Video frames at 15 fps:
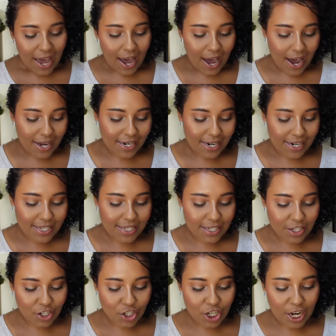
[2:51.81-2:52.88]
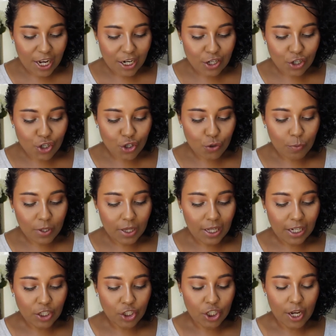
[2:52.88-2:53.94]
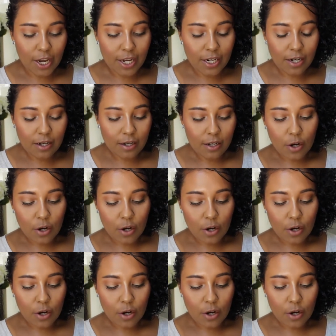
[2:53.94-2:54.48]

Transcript: and it is in the shade Jubilation.